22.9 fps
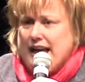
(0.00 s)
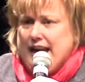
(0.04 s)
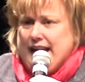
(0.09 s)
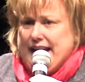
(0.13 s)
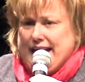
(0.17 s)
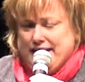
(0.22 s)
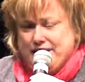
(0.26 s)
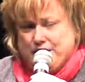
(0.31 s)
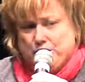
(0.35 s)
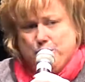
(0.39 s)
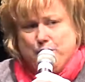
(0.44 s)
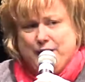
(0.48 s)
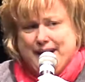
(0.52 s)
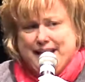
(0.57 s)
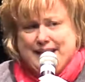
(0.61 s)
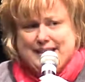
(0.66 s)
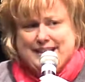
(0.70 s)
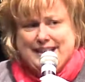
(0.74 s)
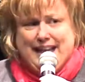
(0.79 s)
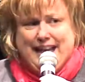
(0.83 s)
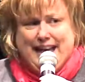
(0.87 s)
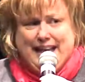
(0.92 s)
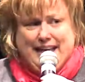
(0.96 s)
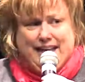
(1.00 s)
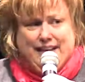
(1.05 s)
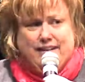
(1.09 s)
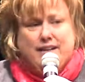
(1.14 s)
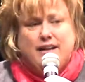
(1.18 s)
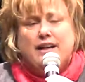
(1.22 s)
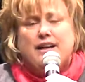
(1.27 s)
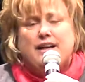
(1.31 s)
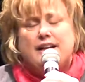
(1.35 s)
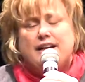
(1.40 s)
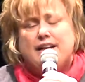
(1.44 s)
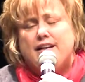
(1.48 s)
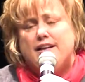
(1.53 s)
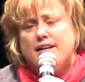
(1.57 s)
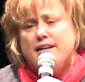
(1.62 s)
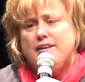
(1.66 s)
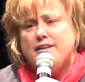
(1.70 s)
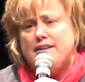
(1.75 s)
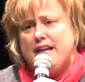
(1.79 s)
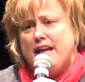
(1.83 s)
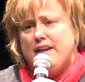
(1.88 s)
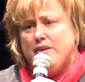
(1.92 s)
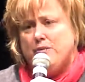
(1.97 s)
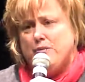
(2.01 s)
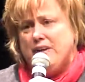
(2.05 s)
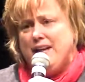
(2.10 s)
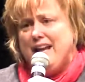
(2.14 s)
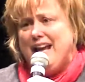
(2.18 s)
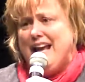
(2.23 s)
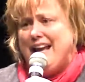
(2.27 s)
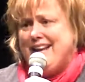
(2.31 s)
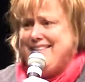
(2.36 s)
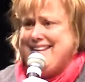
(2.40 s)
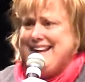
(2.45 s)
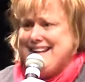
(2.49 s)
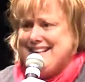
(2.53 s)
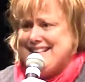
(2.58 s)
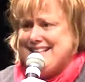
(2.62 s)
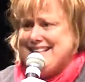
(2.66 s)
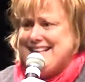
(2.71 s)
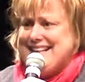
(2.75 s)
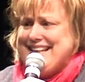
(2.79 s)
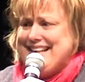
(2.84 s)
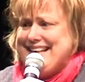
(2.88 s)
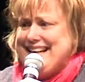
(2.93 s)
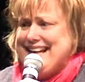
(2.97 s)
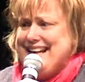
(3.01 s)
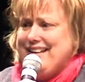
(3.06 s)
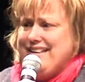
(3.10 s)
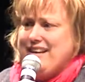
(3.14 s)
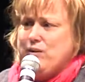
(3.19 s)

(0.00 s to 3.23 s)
In 2010, now that we had that DER,